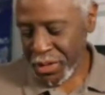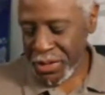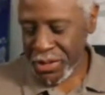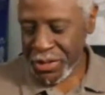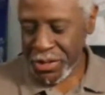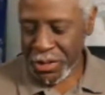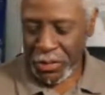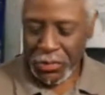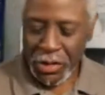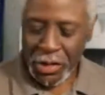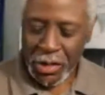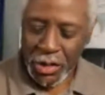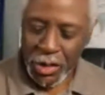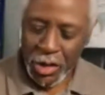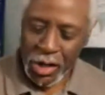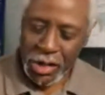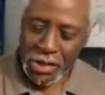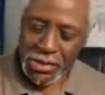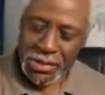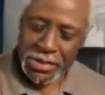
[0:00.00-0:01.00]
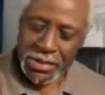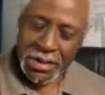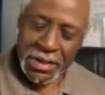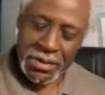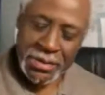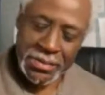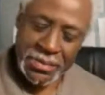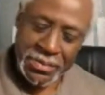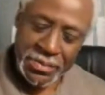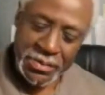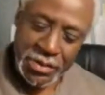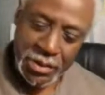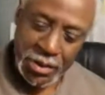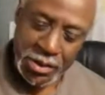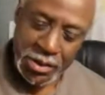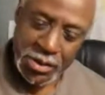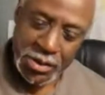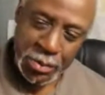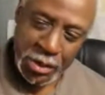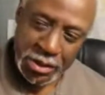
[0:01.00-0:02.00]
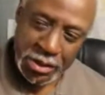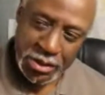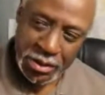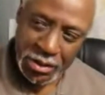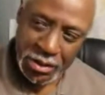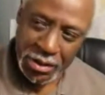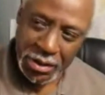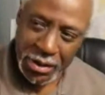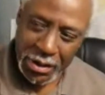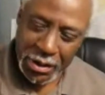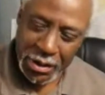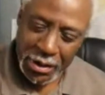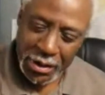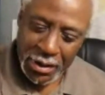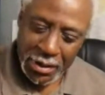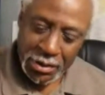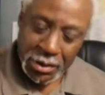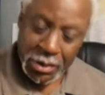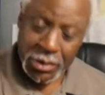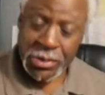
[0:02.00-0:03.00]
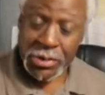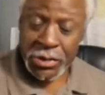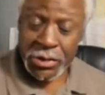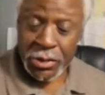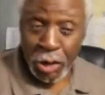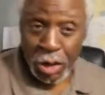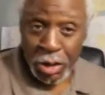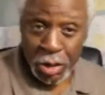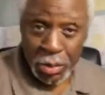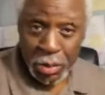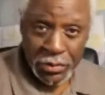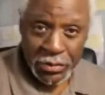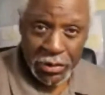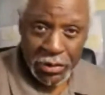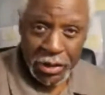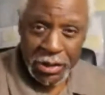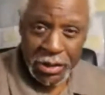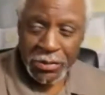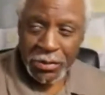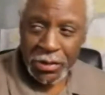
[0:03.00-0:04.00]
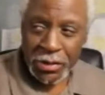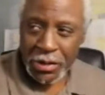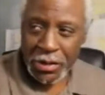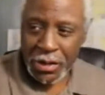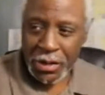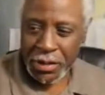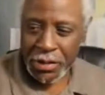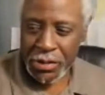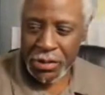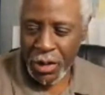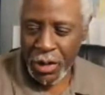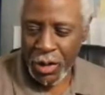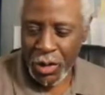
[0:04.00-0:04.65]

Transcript: different costs and especially the startup fees for things,